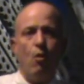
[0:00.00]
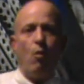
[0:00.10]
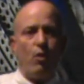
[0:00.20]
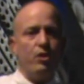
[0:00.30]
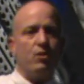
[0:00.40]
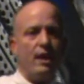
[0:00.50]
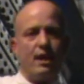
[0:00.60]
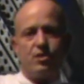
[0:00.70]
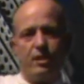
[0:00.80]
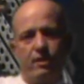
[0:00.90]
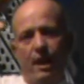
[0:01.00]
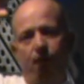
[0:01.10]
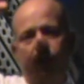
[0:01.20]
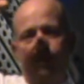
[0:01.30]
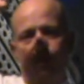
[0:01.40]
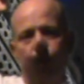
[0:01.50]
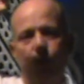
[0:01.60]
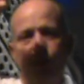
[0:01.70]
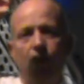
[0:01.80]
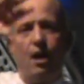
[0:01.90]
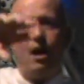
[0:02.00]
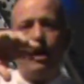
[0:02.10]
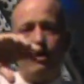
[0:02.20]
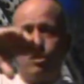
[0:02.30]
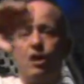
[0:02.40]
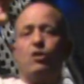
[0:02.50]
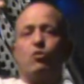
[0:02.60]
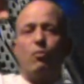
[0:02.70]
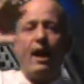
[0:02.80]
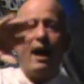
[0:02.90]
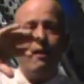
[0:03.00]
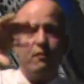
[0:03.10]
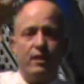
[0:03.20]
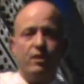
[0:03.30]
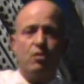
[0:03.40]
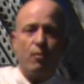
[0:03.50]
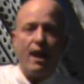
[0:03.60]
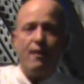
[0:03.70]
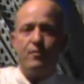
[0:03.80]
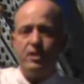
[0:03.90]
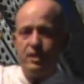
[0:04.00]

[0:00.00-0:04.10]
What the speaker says: Or you can actually have it do a graph and graph the